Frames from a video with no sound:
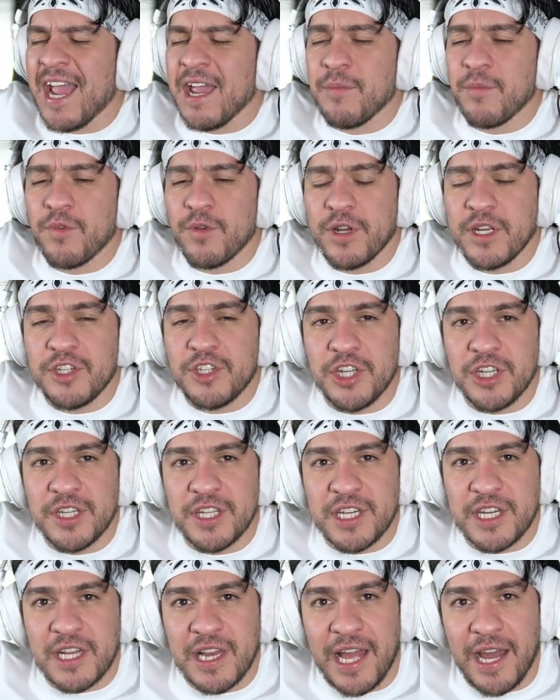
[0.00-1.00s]
I am reaching
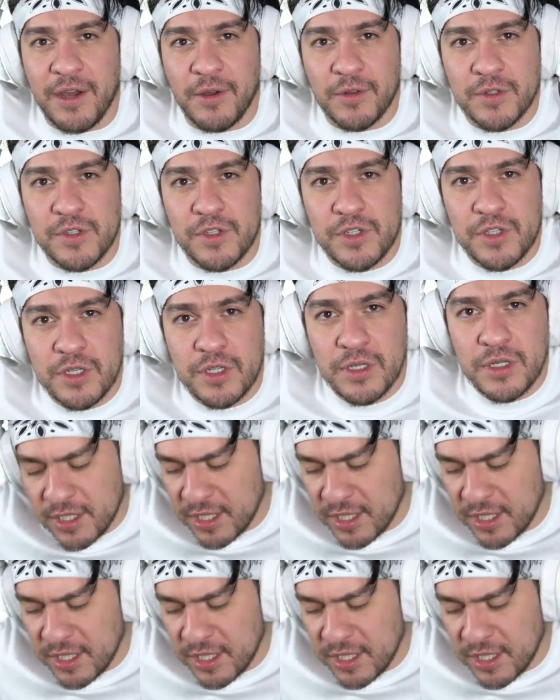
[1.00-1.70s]
the clouds.